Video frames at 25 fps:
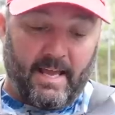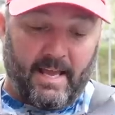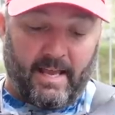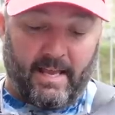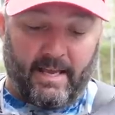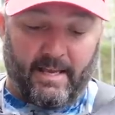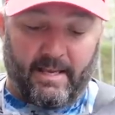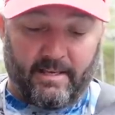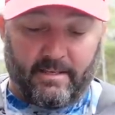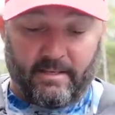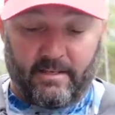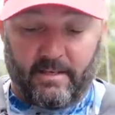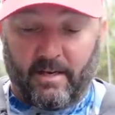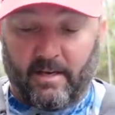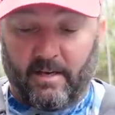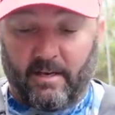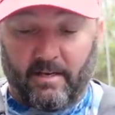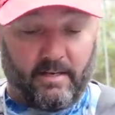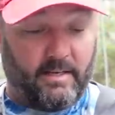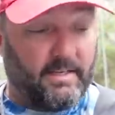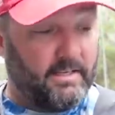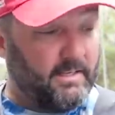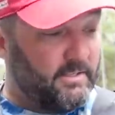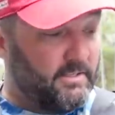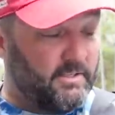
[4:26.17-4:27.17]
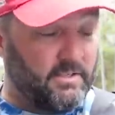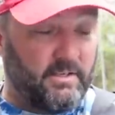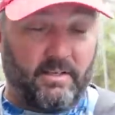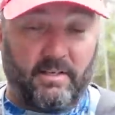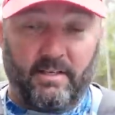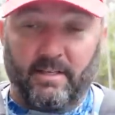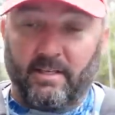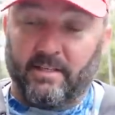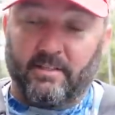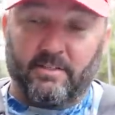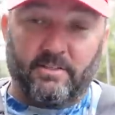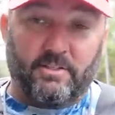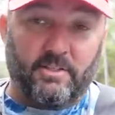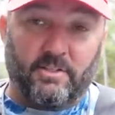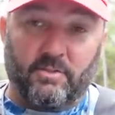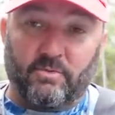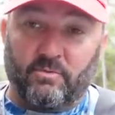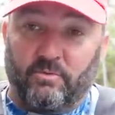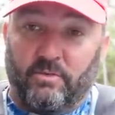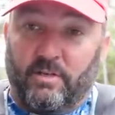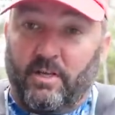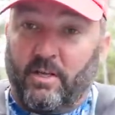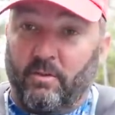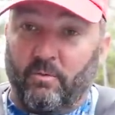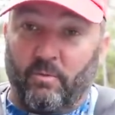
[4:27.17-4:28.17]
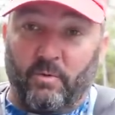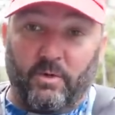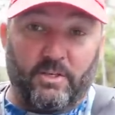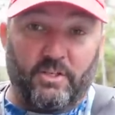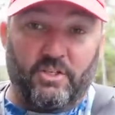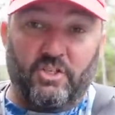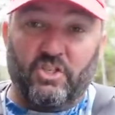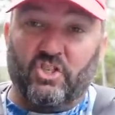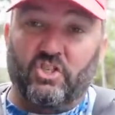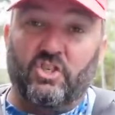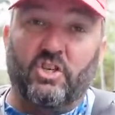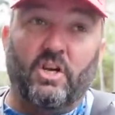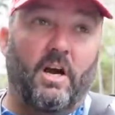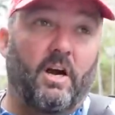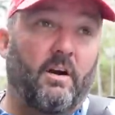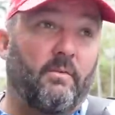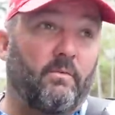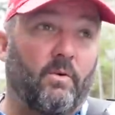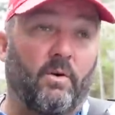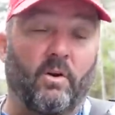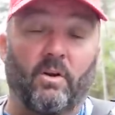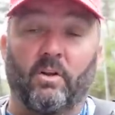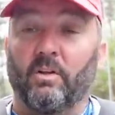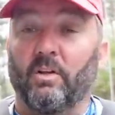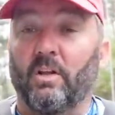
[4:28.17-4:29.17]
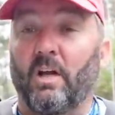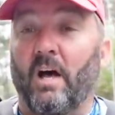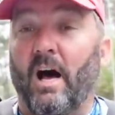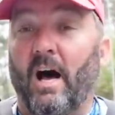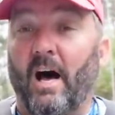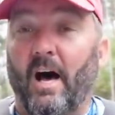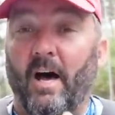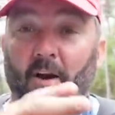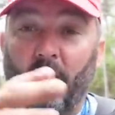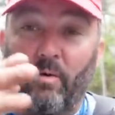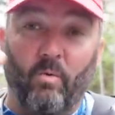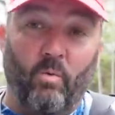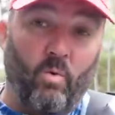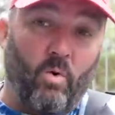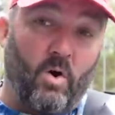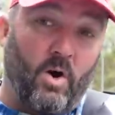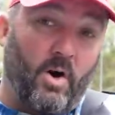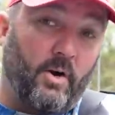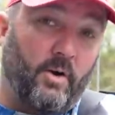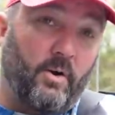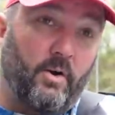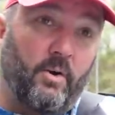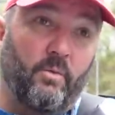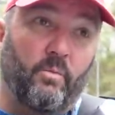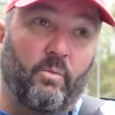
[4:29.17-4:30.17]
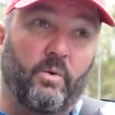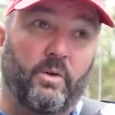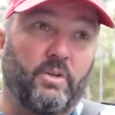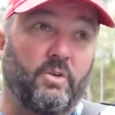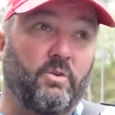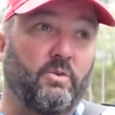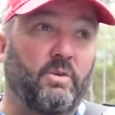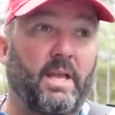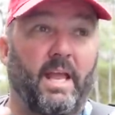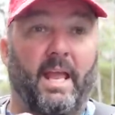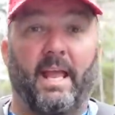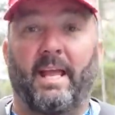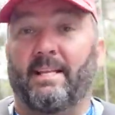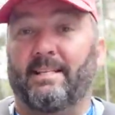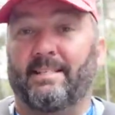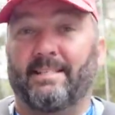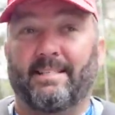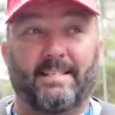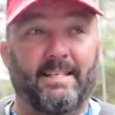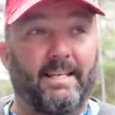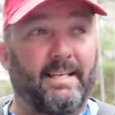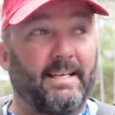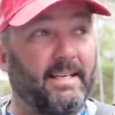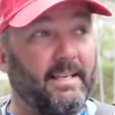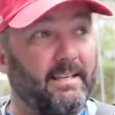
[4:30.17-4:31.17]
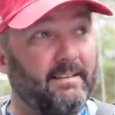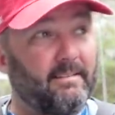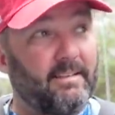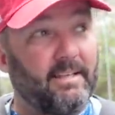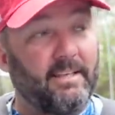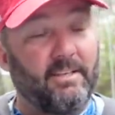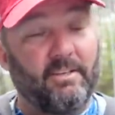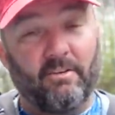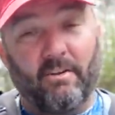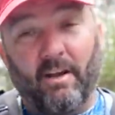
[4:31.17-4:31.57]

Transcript: And, uh, and it's just another one you just cover a lot of water when you can't see anything.